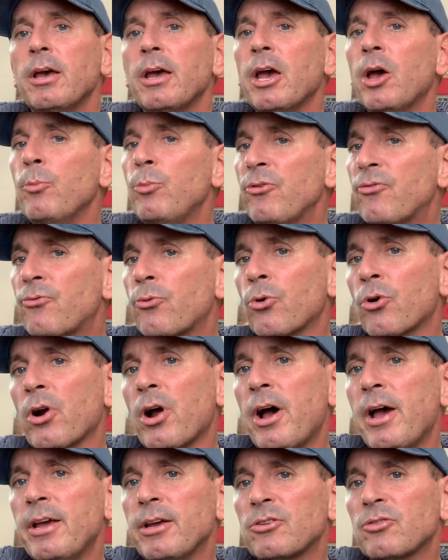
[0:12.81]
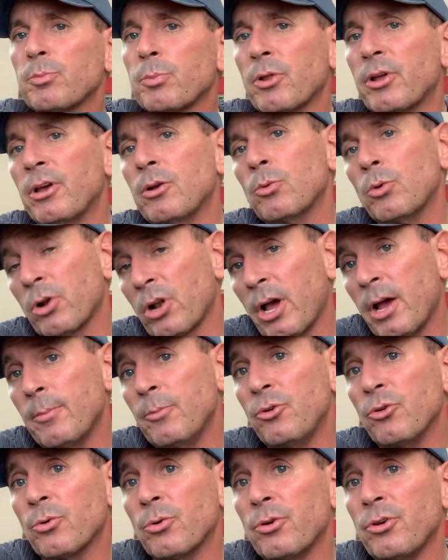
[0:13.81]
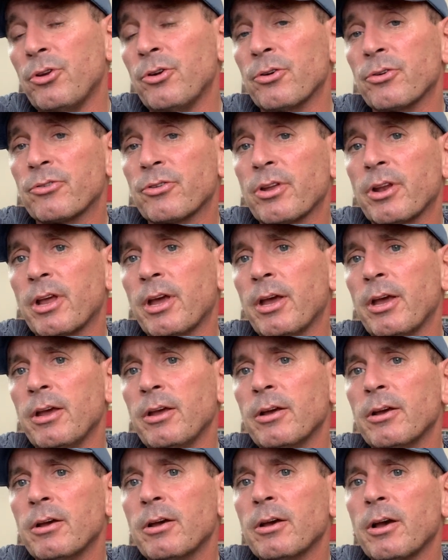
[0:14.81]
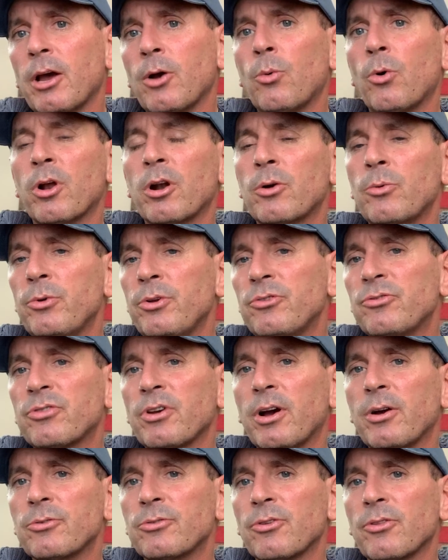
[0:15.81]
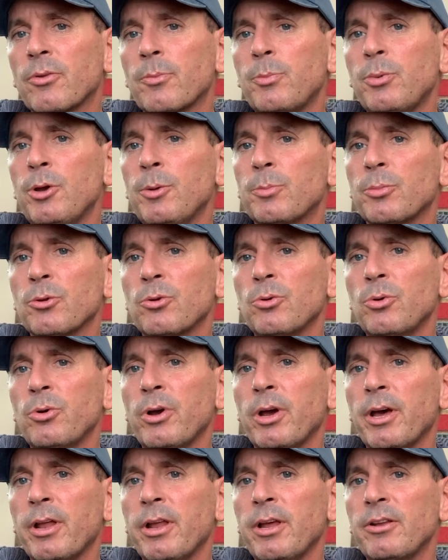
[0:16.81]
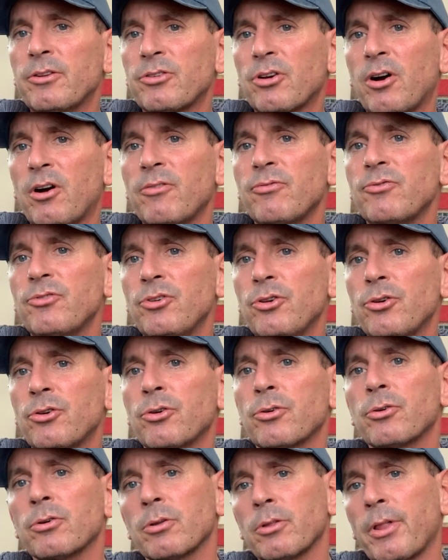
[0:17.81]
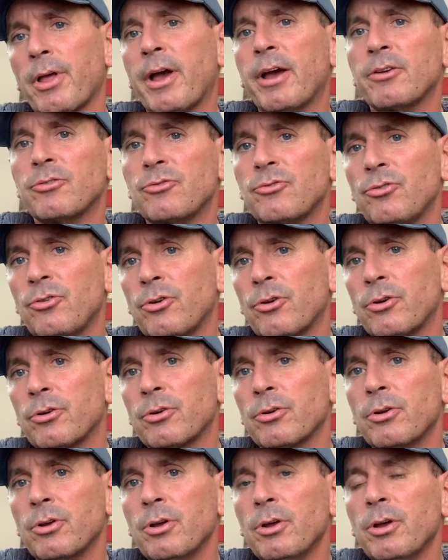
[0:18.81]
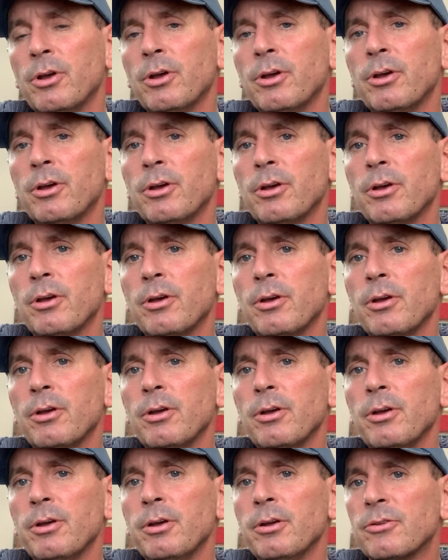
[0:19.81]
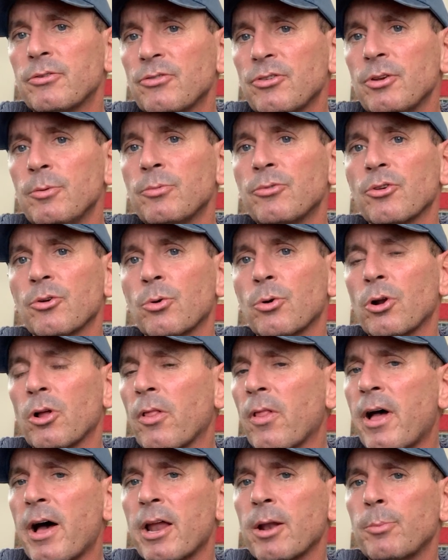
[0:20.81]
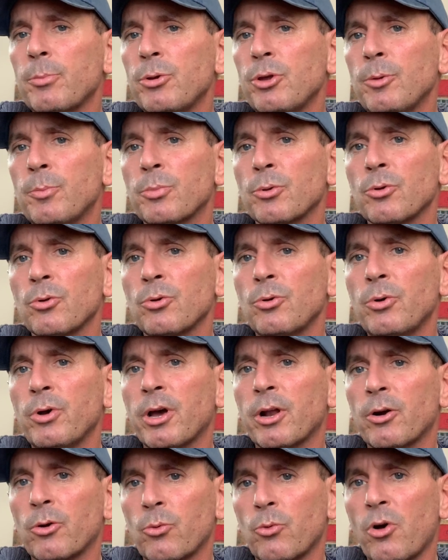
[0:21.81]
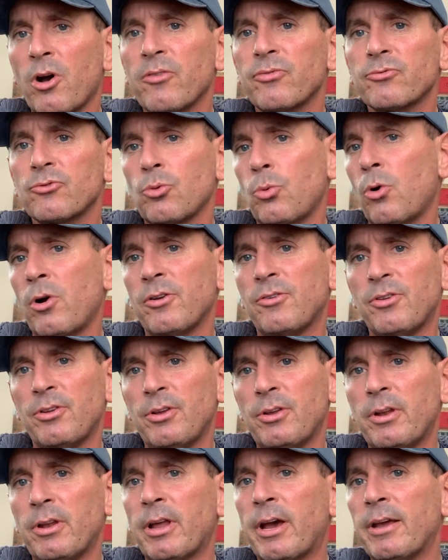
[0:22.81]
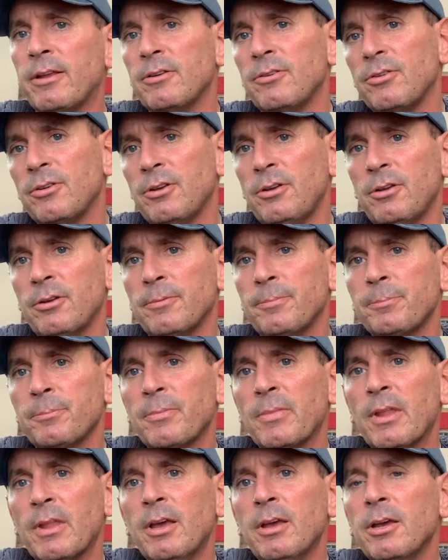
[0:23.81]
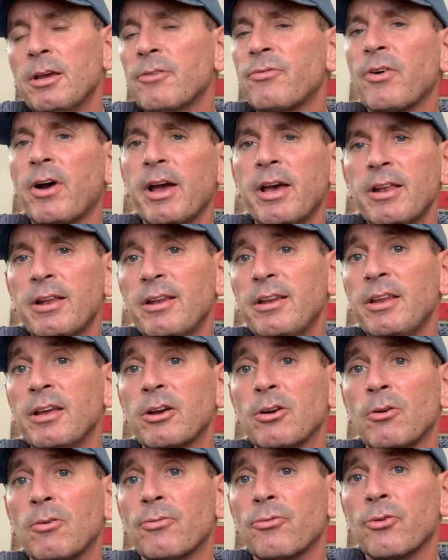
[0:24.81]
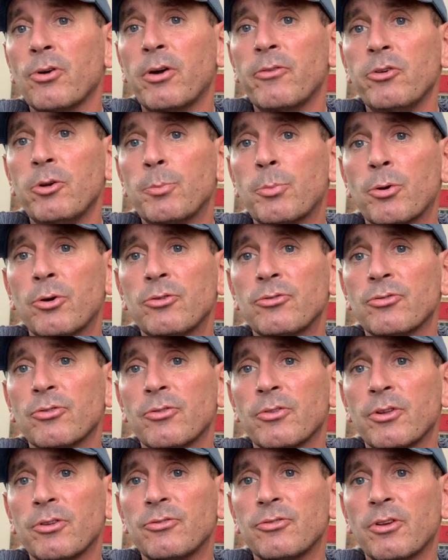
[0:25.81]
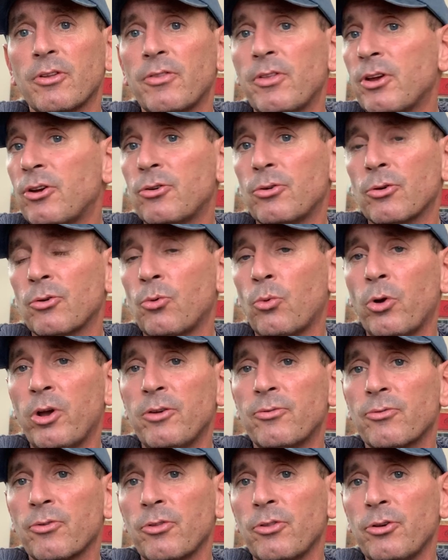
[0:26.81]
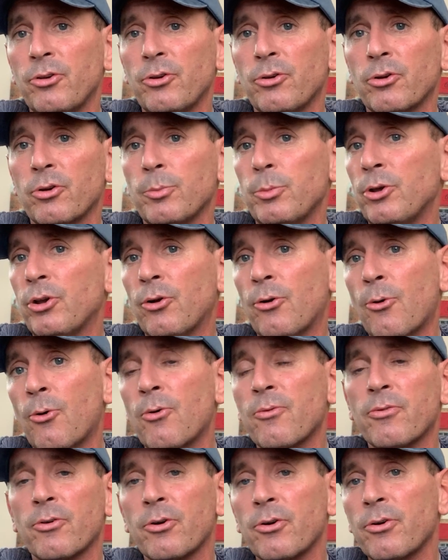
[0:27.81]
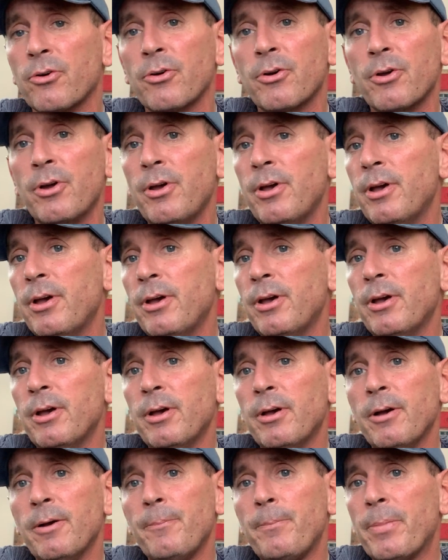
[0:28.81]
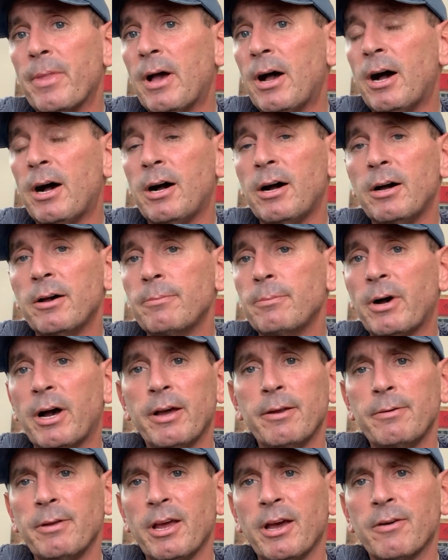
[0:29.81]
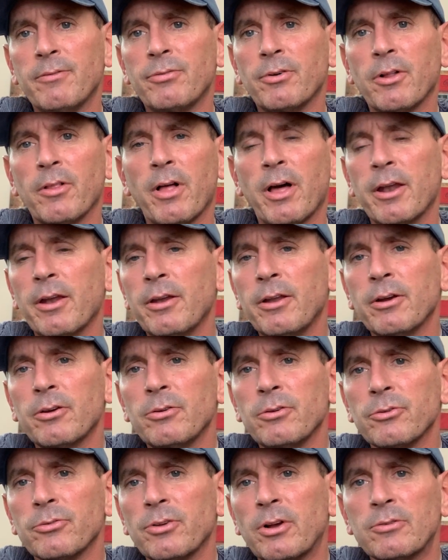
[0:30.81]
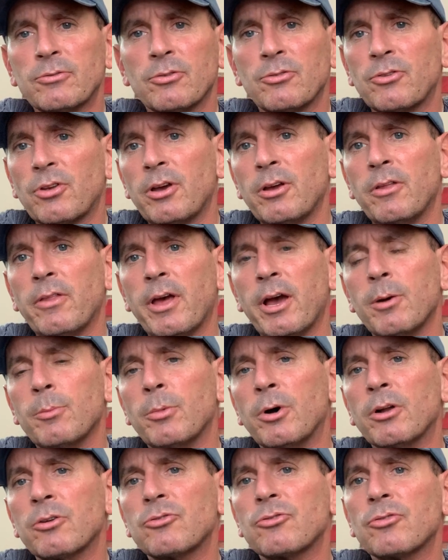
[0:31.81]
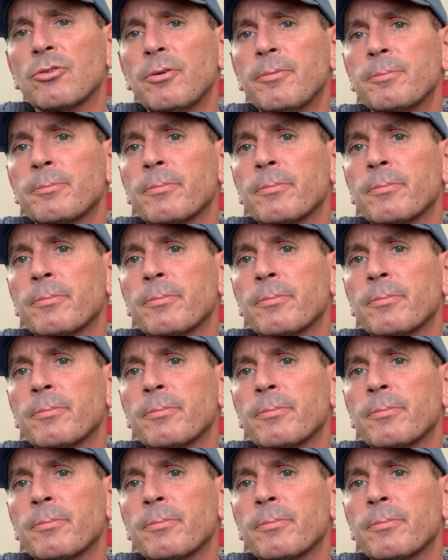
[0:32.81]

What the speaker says: And before I explain what I'm doing here today, I want to reach out to the people who had a tough year last year. It seems there were a lot of people who had a rough 2019. If I had a nickel for every person that said they couldn't wait for the year to be over, I'd have a lot of nickels. I'll just tell you that much.